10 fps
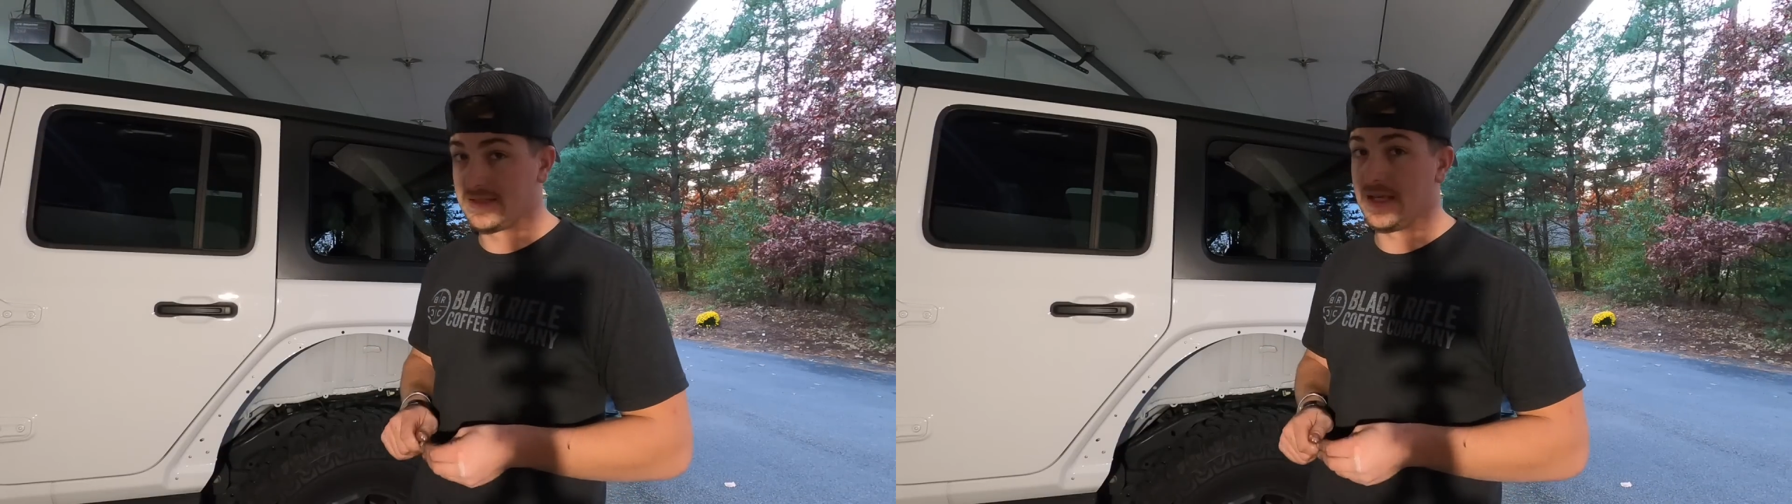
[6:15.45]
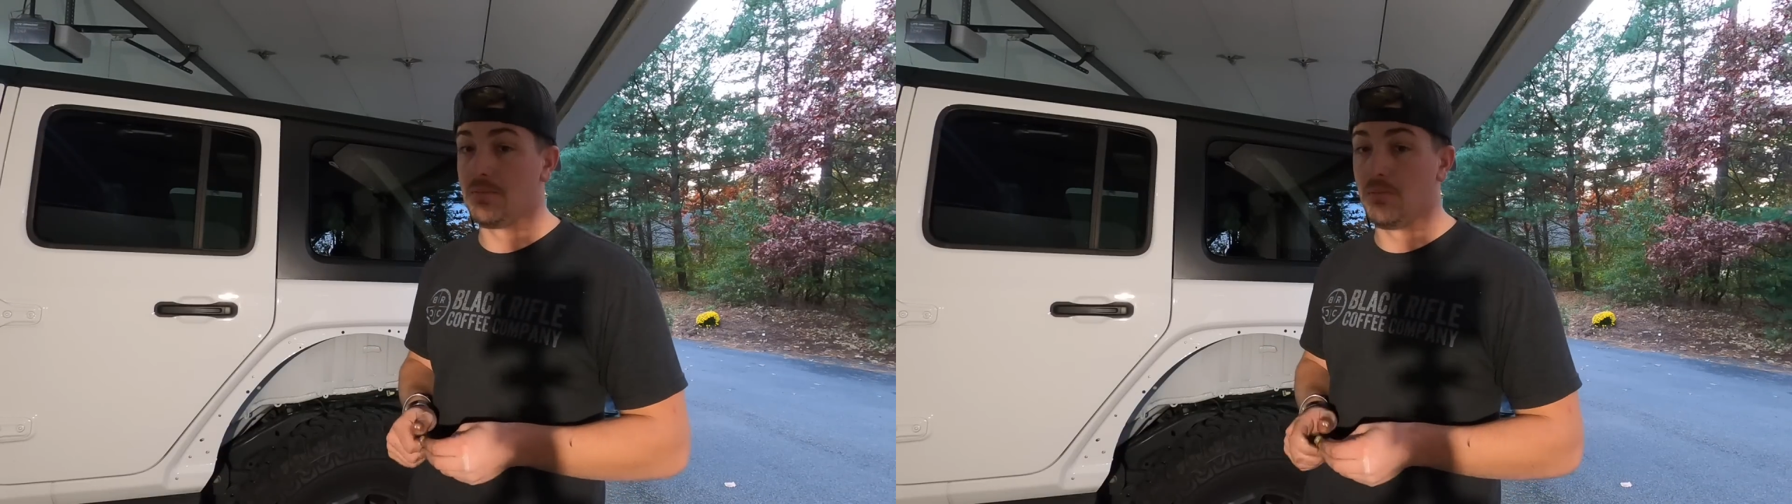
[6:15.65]

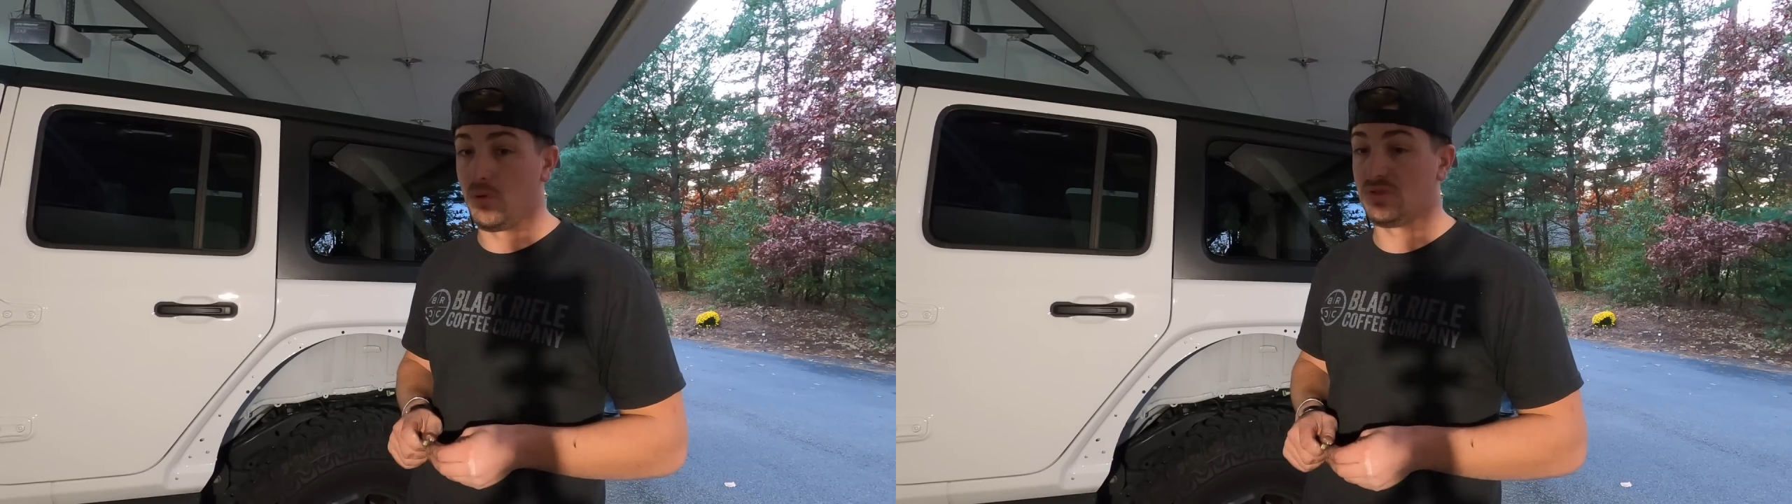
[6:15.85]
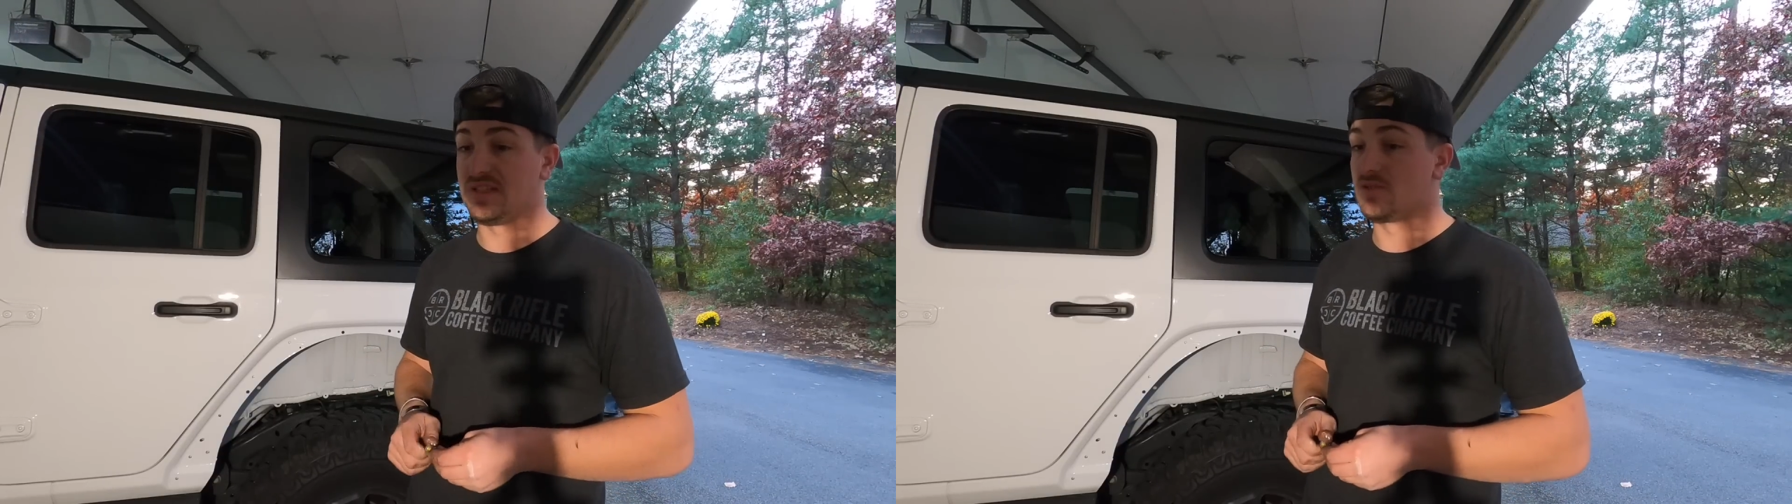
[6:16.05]
and
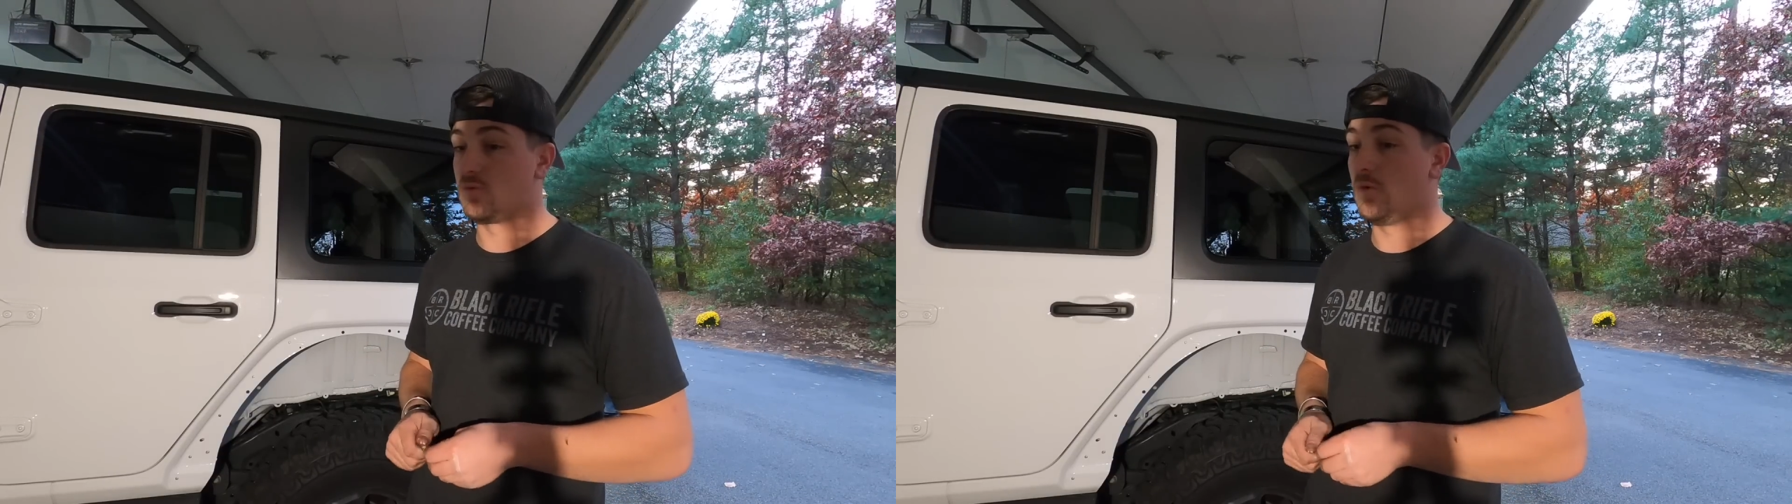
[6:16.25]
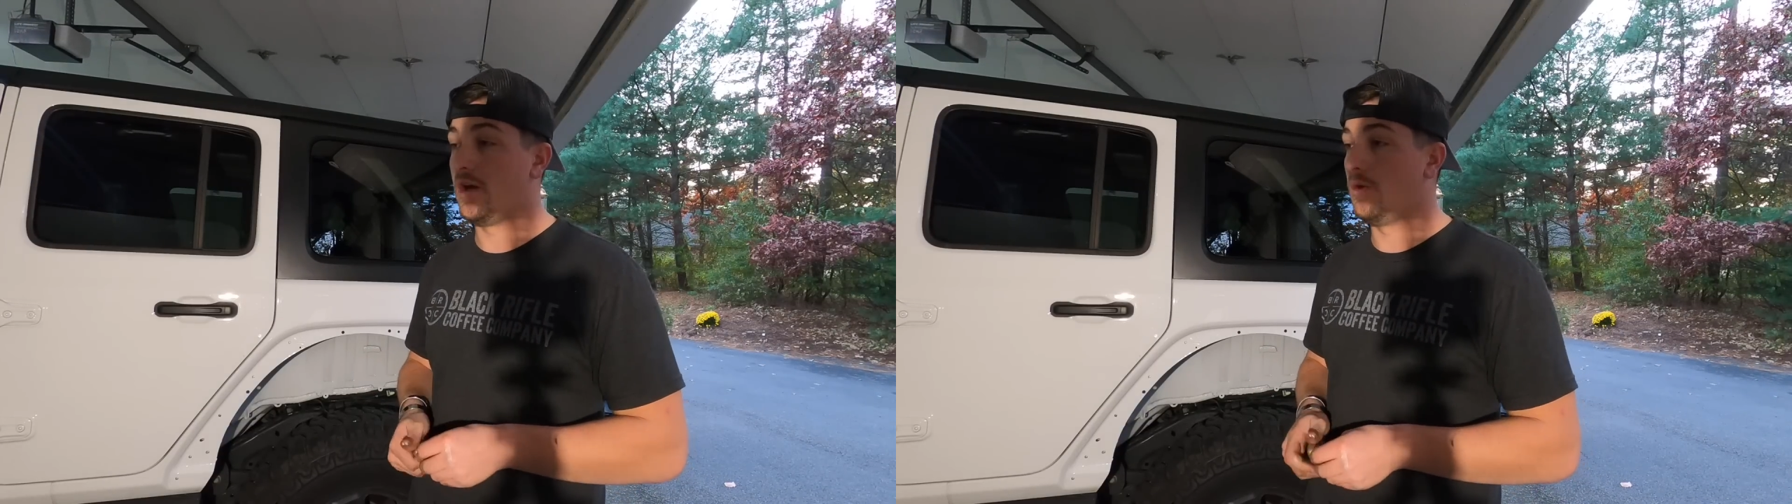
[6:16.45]
bolts as
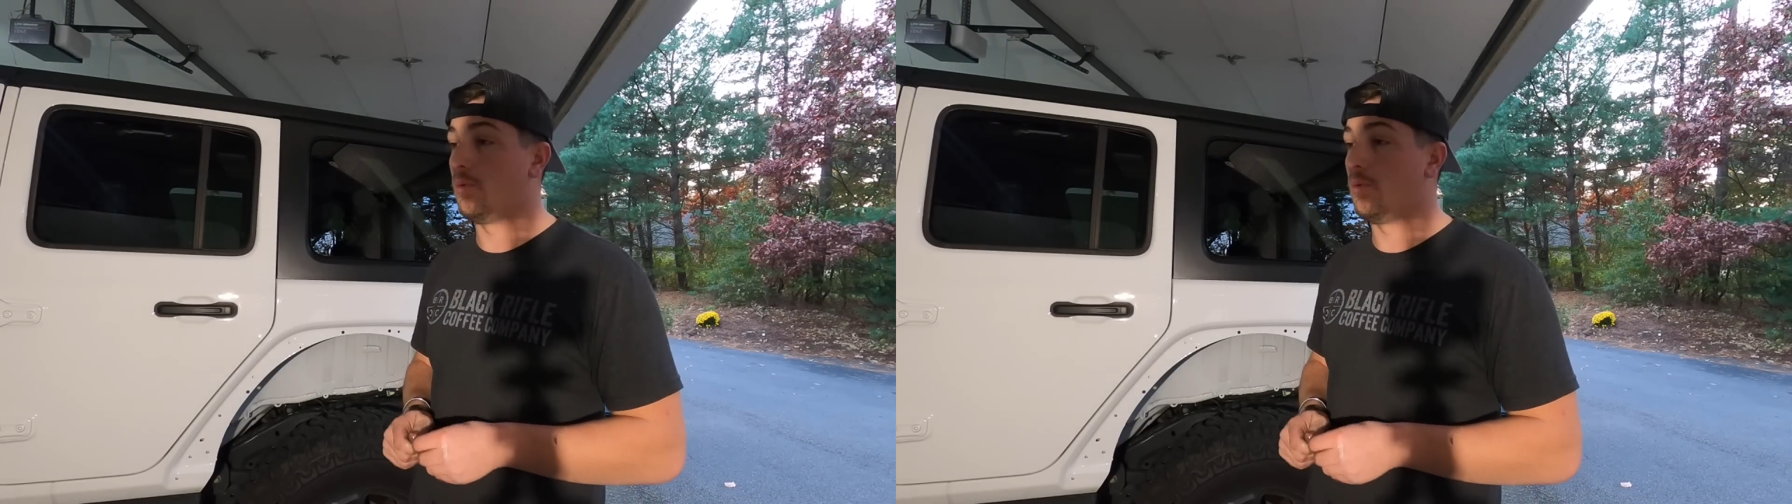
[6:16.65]
well.